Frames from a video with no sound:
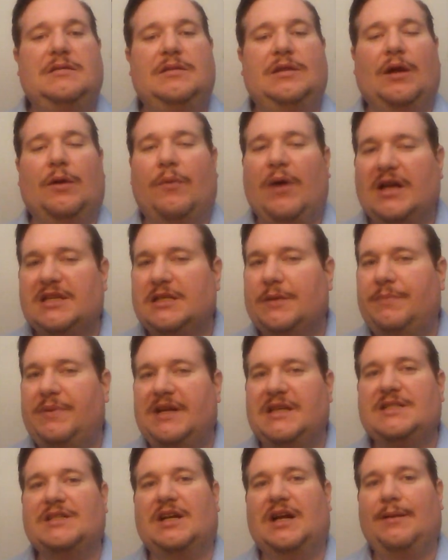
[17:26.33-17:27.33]
the
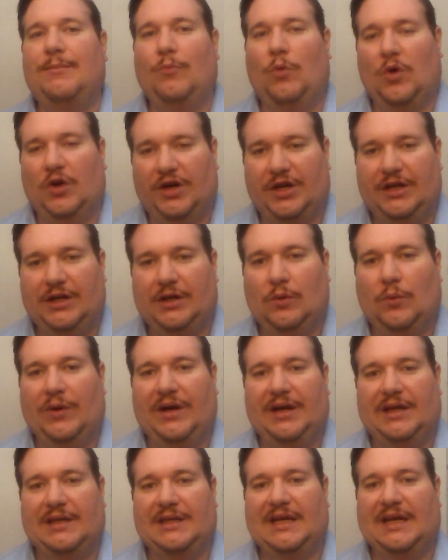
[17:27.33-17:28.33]
recipes that I'm working
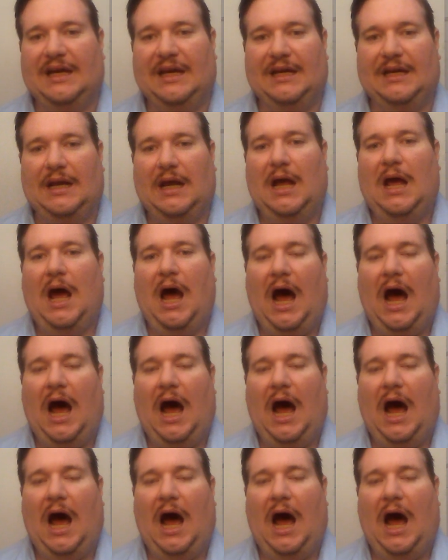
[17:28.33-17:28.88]
with, and